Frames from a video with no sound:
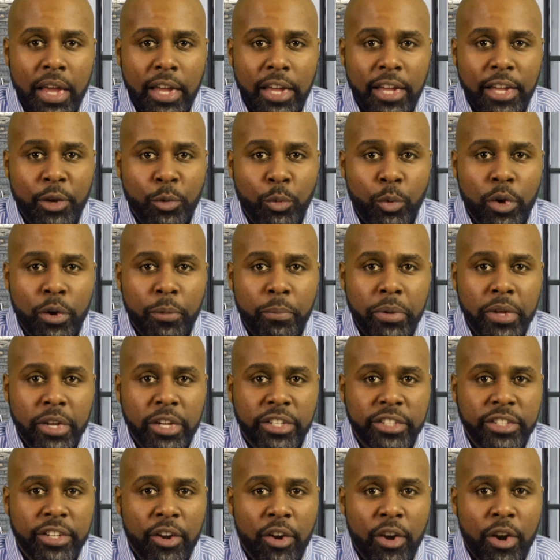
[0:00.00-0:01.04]
He will be
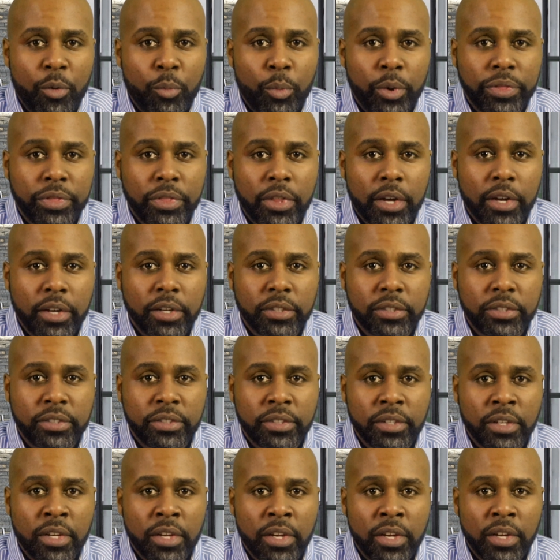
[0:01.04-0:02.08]
sharing with
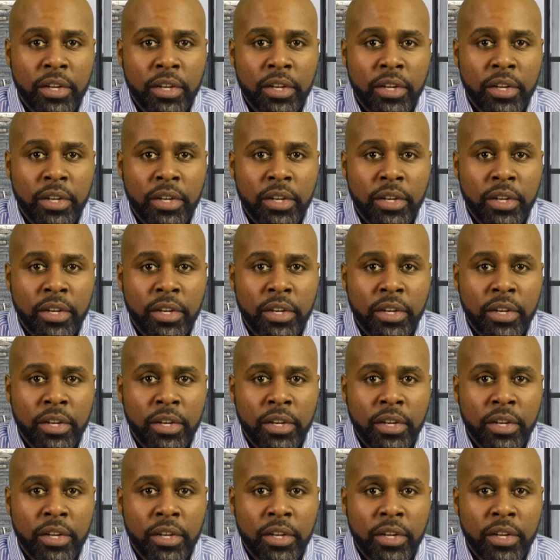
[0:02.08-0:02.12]
us